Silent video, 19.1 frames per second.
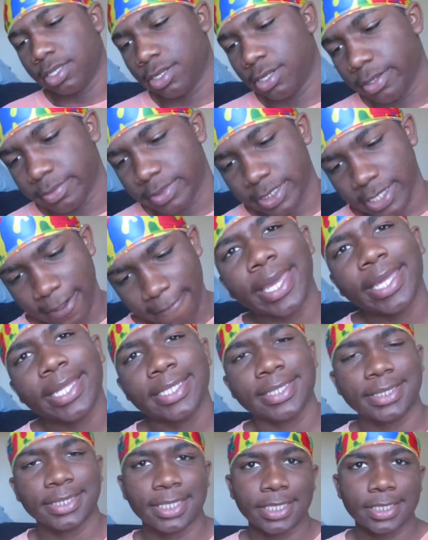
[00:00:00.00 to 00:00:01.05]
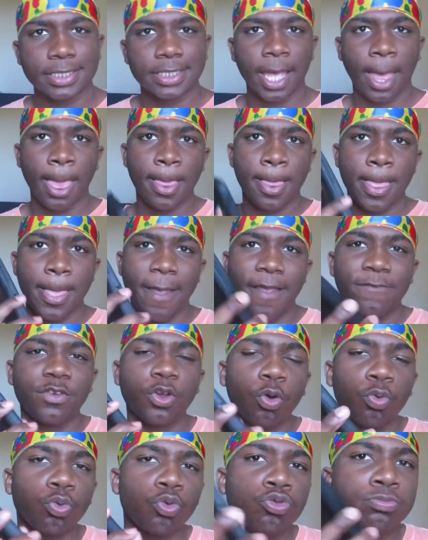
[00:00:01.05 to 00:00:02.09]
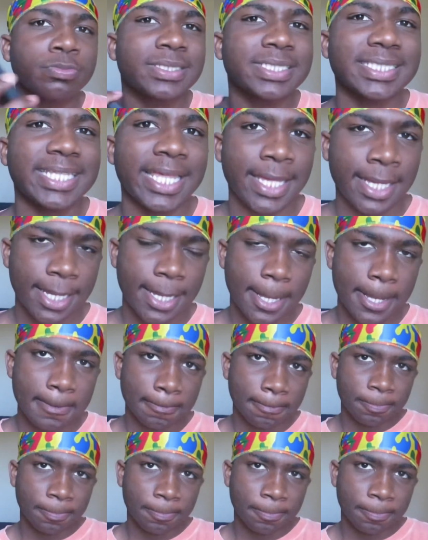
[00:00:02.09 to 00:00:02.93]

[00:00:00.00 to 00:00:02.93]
You know what I'm saying? Incense. If your room stink,